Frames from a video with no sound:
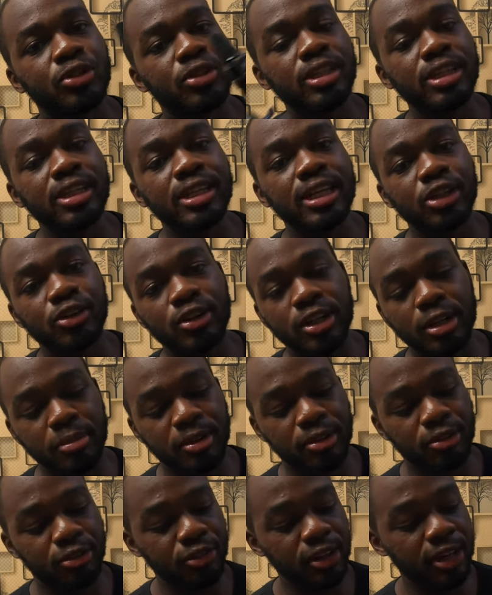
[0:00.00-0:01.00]
This thing has already
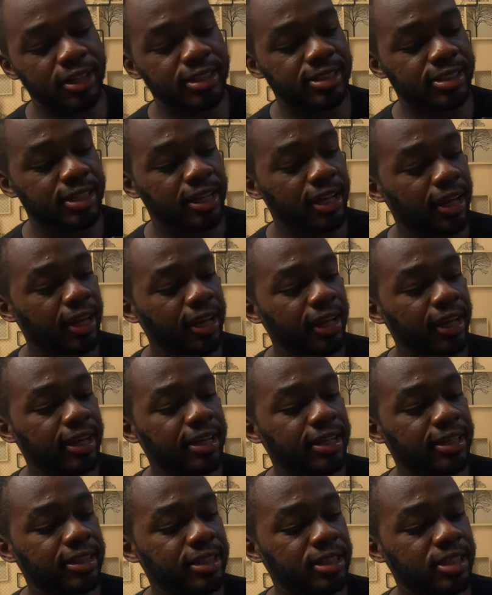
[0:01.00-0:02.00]
been fixed
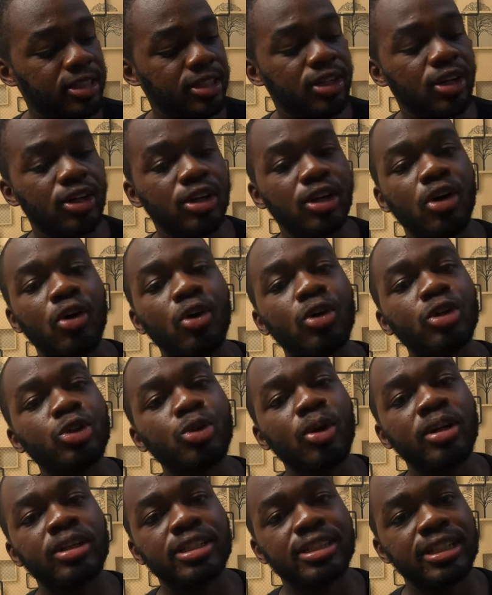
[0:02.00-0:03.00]
in the
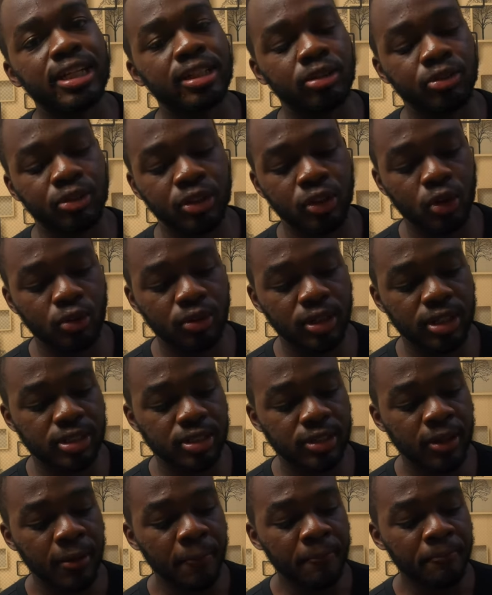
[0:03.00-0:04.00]
alto and the tenor Venovas,